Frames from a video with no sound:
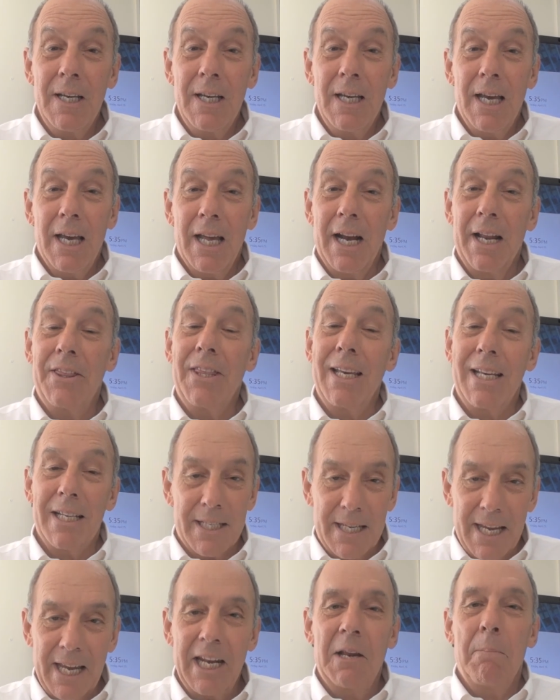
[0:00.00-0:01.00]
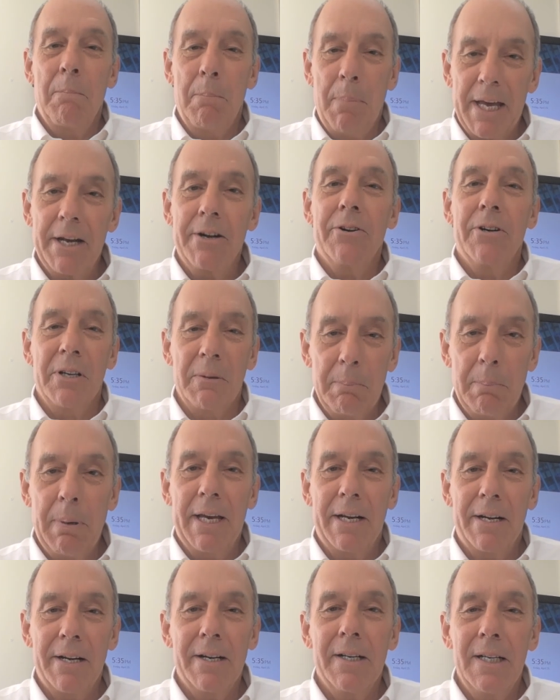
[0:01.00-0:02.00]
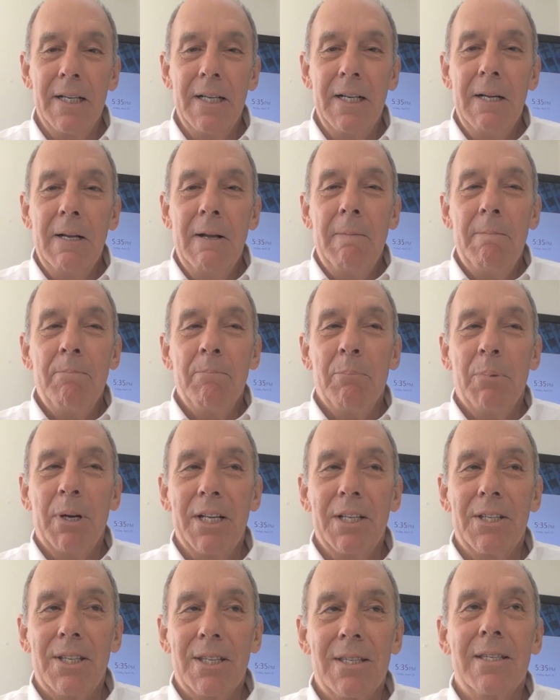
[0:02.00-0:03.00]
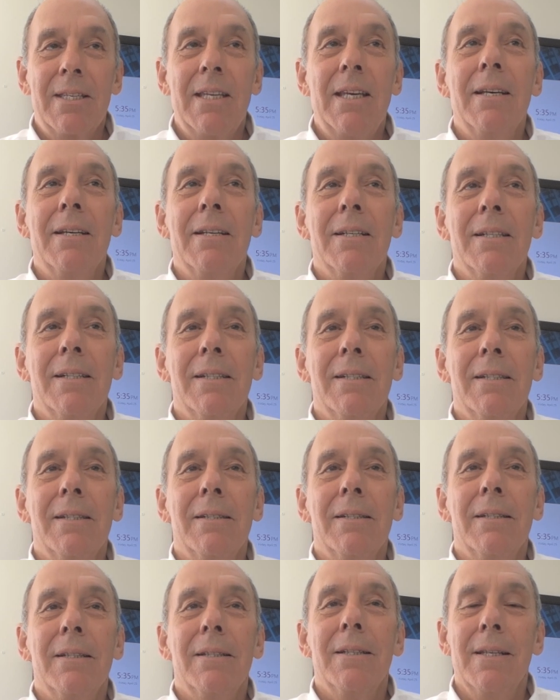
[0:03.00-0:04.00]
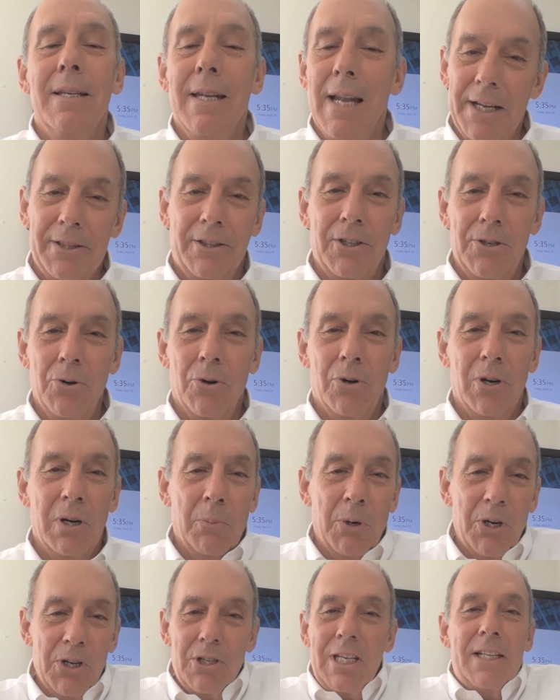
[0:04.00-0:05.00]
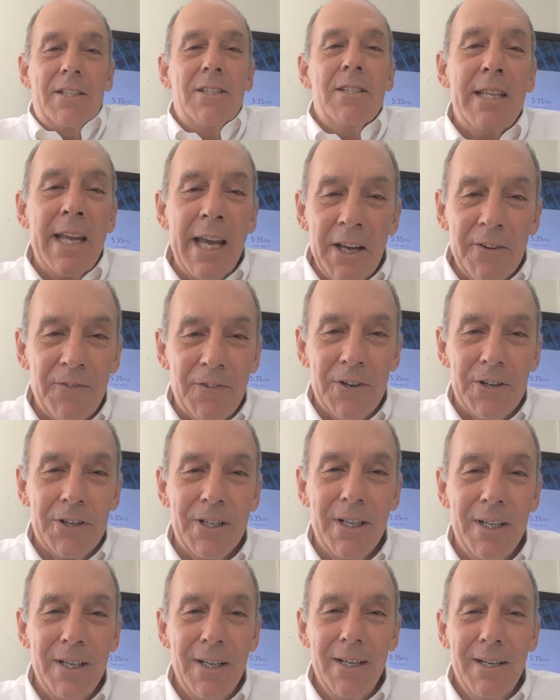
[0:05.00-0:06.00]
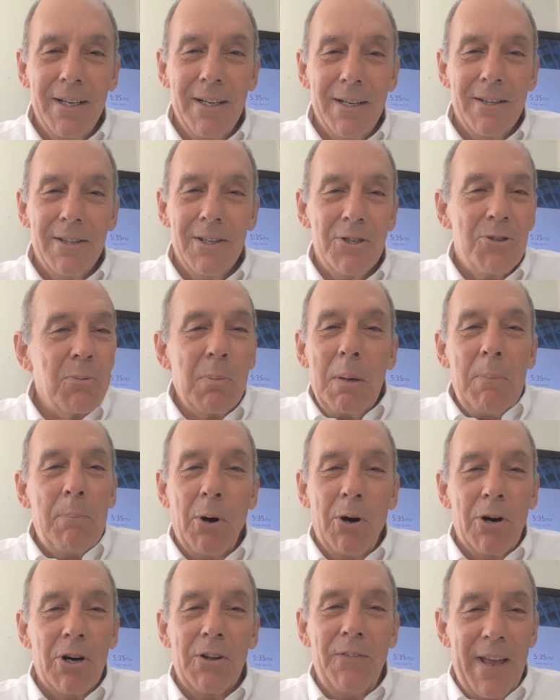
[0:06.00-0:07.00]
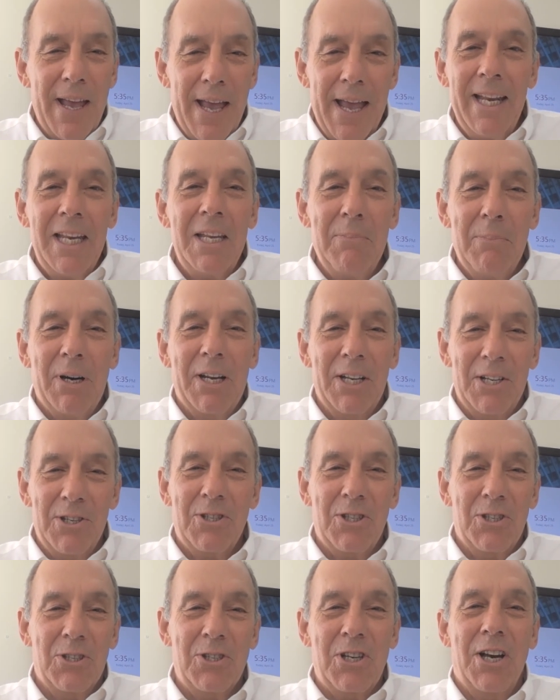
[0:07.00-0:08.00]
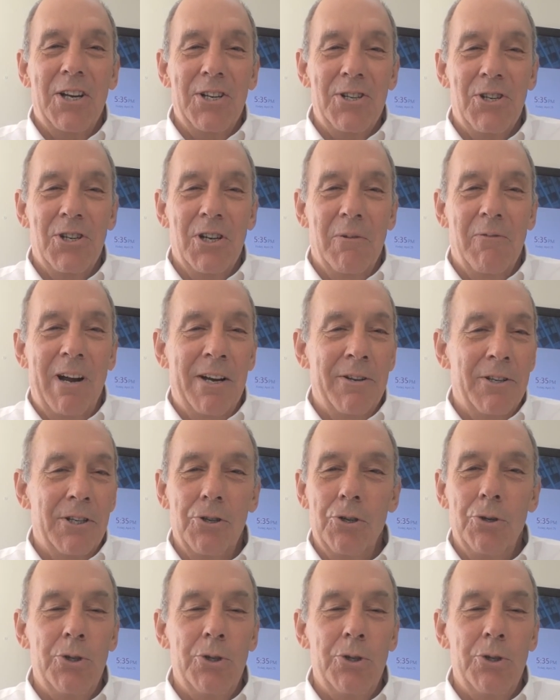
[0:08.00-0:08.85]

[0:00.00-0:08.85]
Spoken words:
and I think it's getting better and better, but it's still not the norm. Whereas at Stanford, this would be part of anybody's discussion around a new